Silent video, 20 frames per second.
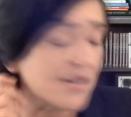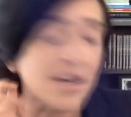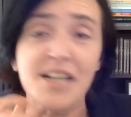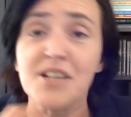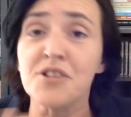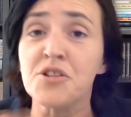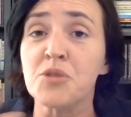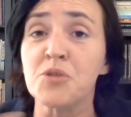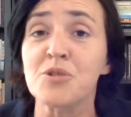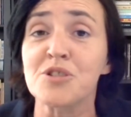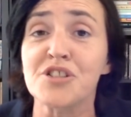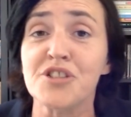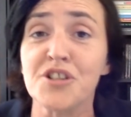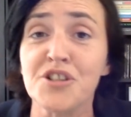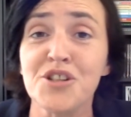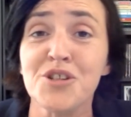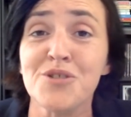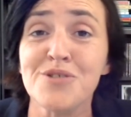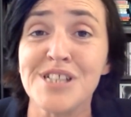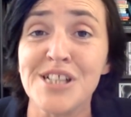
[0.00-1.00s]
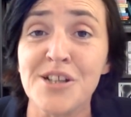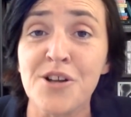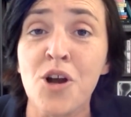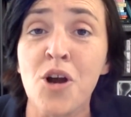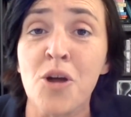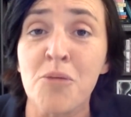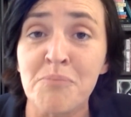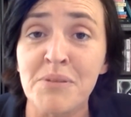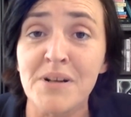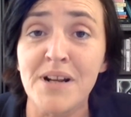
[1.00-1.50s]
In other words, they're using
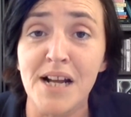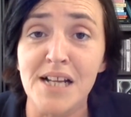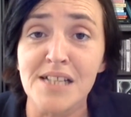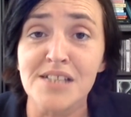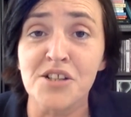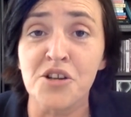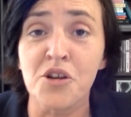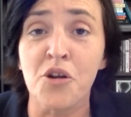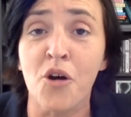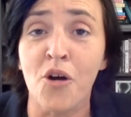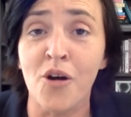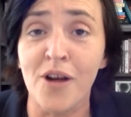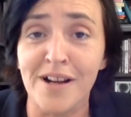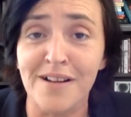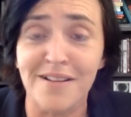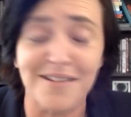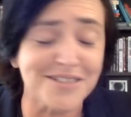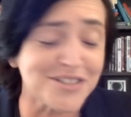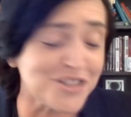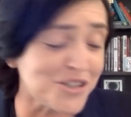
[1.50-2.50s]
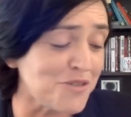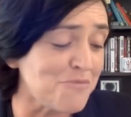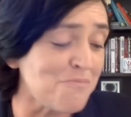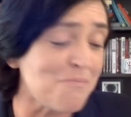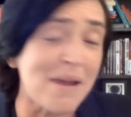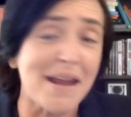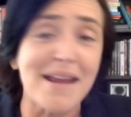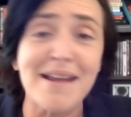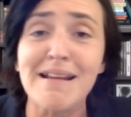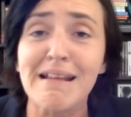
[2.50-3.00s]
up gas and oil to
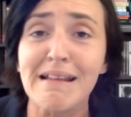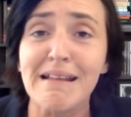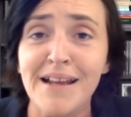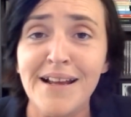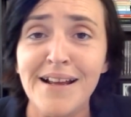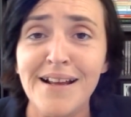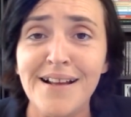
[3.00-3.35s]
make